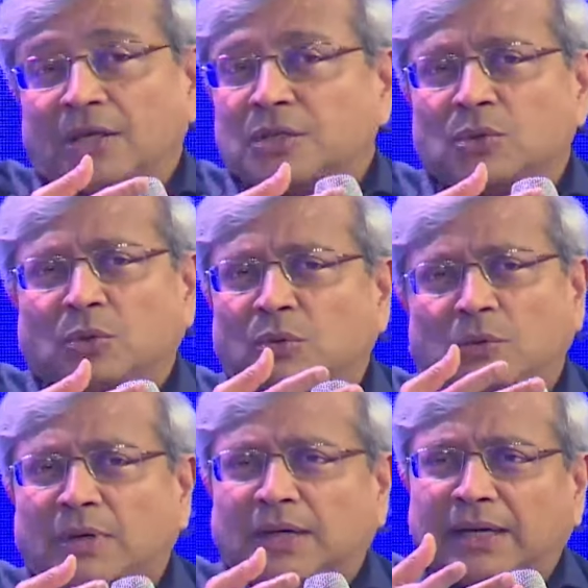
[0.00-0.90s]

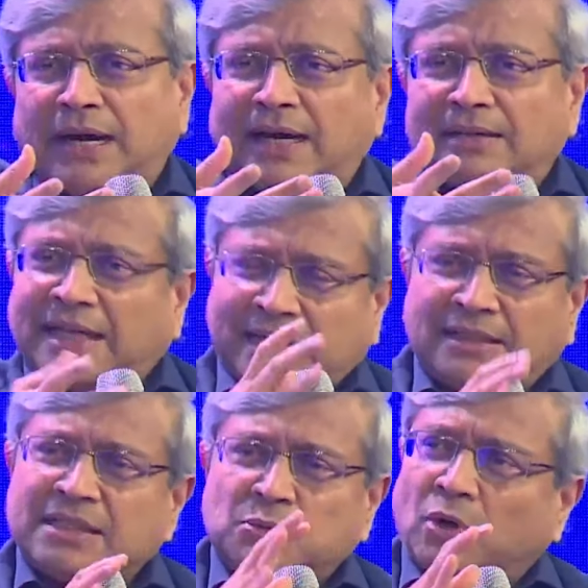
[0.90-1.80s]
So uh, that
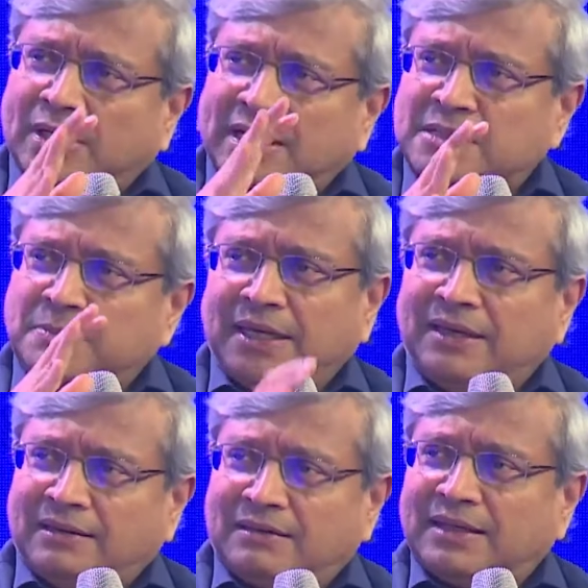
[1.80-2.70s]
is what has
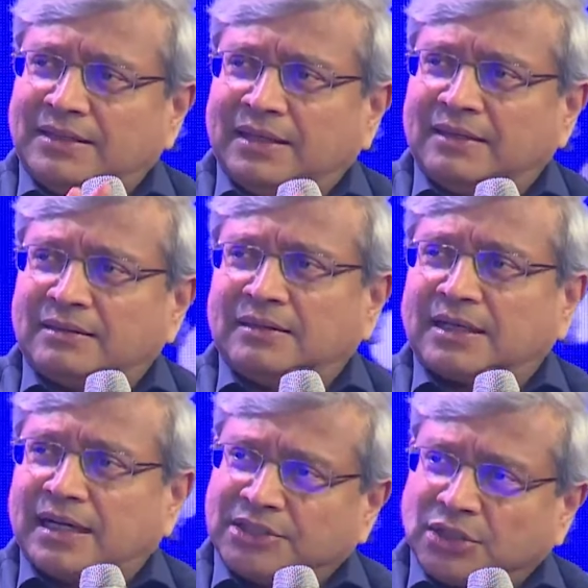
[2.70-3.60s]
been, I think, the
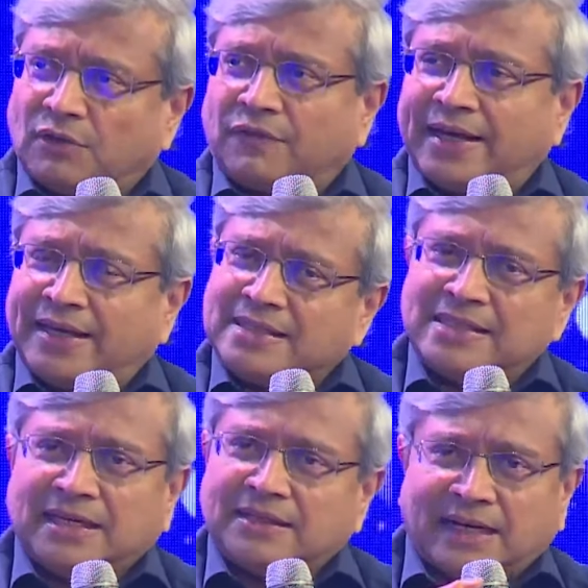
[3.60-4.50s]
culture of
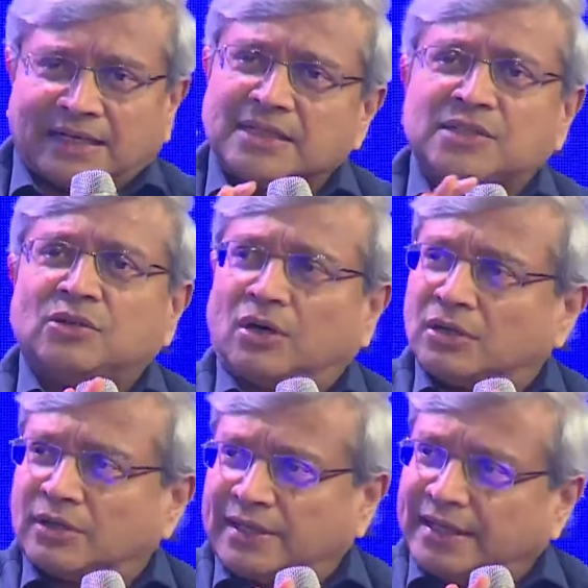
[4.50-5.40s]
IISc, and that is
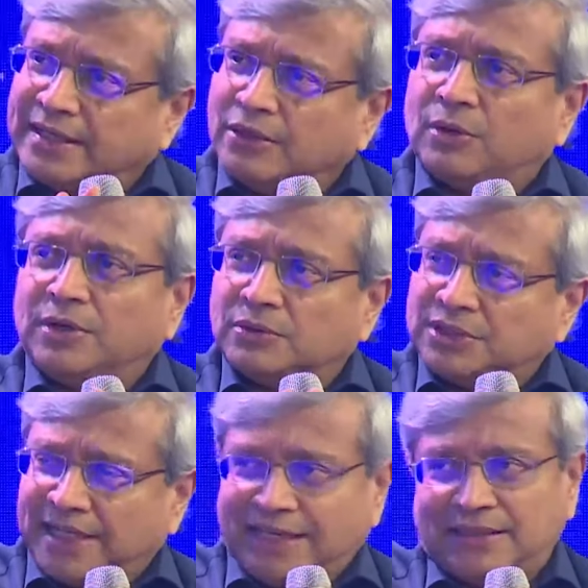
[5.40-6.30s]
not really going to
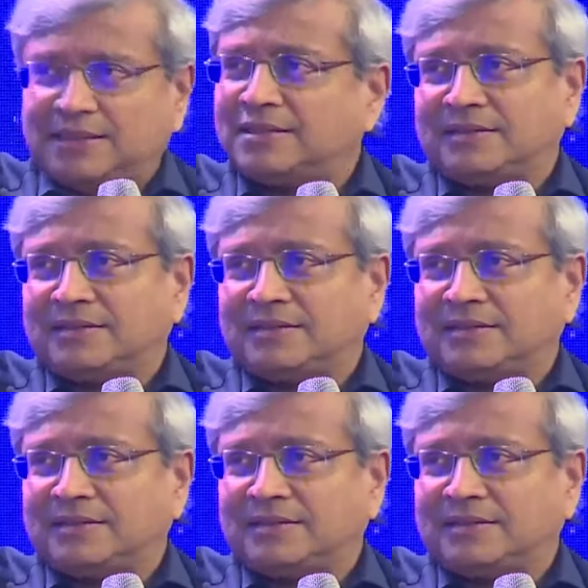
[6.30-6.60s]
change.